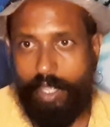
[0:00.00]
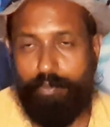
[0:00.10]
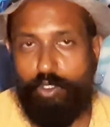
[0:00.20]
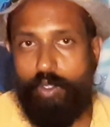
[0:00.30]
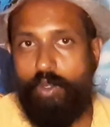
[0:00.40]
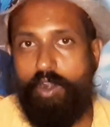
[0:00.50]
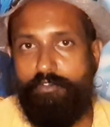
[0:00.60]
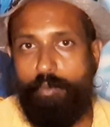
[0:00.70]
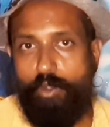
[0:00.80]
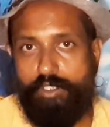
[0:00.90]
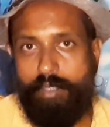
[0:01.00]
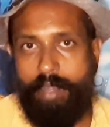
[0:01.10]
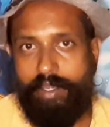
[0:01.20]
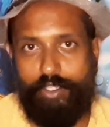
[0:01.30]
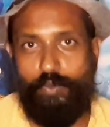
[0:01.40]
So a lot of emotional
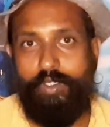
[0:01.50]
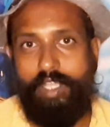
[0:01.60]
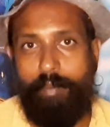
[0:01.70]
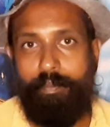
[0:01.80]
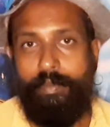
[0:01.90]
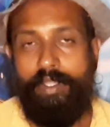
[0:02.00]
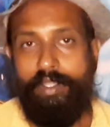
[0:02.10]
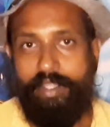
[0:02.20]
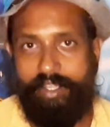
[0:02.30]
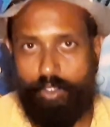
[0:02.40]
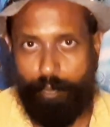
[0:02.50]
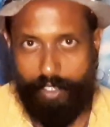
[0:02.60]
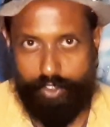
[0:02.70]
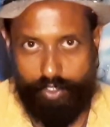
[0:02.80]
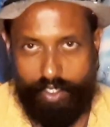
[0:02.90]
matters would come into
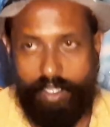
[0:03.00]
picture.